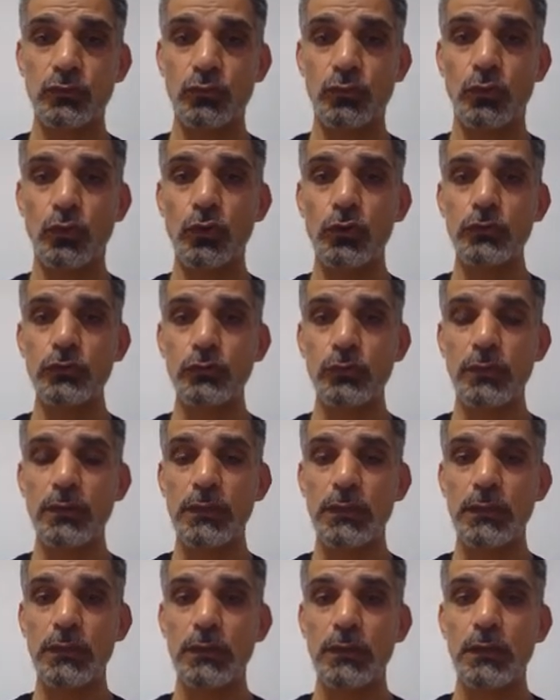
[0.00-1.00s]
So also
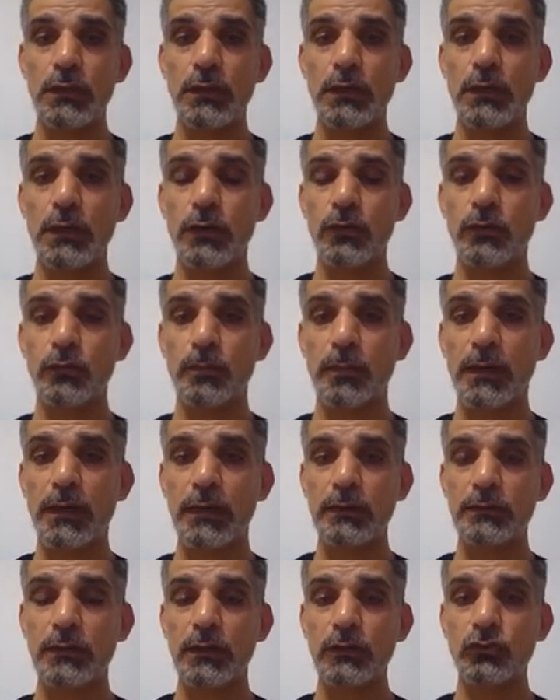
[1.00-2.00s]
the
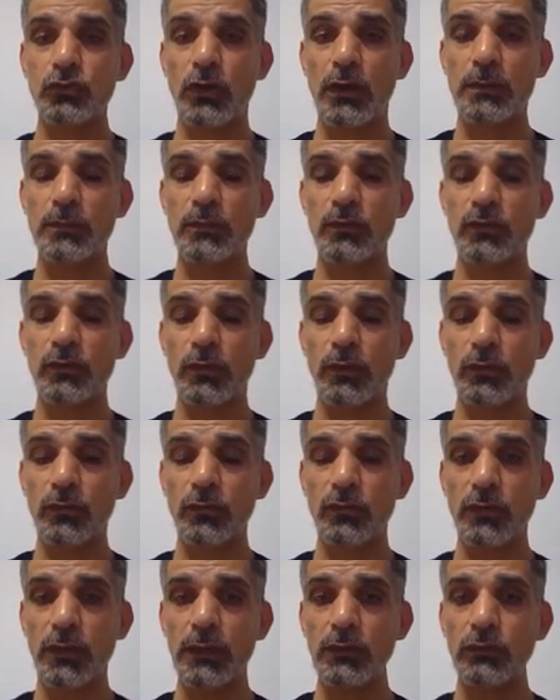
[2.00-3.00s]
inspiratory time is,
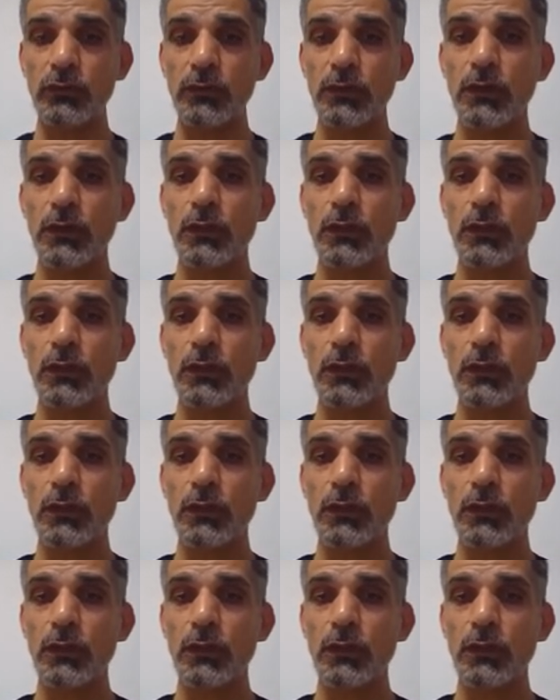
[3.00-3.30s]
is set.